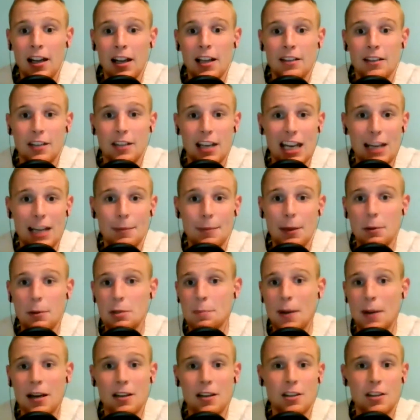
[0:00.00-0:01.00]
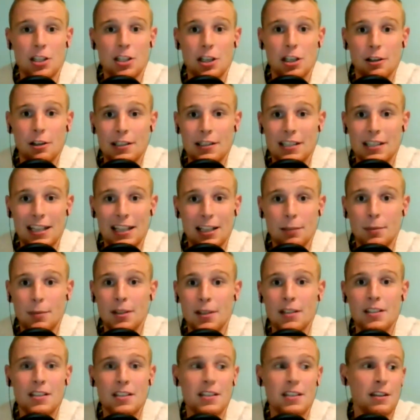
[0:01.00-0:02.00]
than him. He was better than Yuri
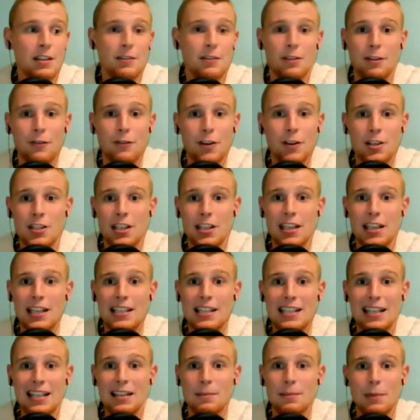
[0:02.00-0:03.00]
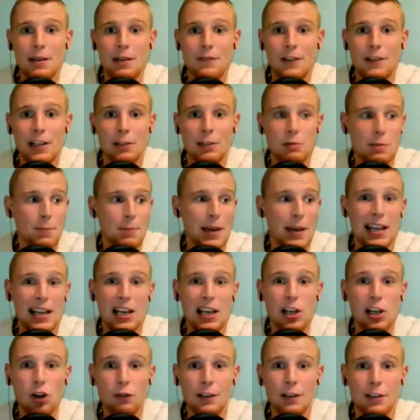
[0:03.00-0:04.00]
Tielemans. The first thing he did in midfield was play a
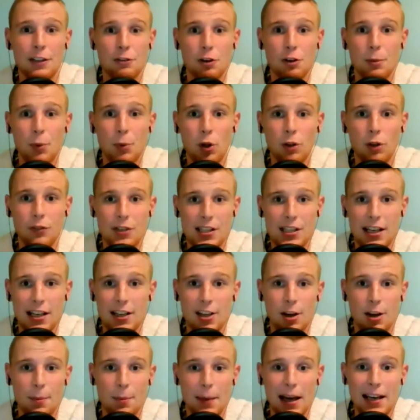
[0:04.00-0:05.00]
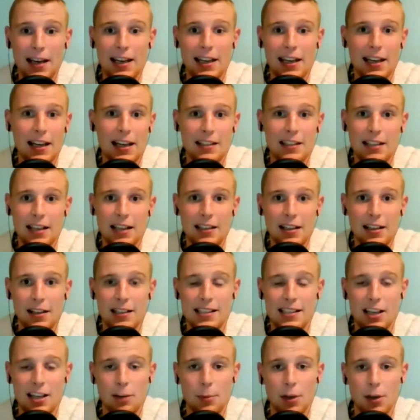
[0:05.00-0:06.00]
lovely through ball for Sadio Mane and nearly
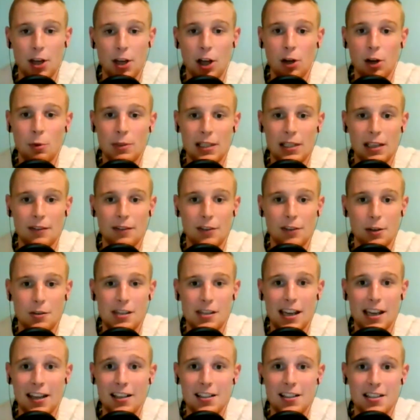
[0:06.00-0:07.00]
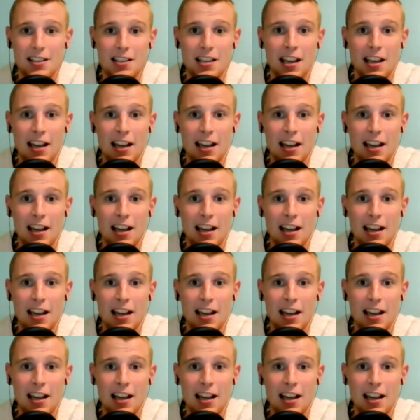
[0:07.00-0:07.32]
set up a goal within a few seconds.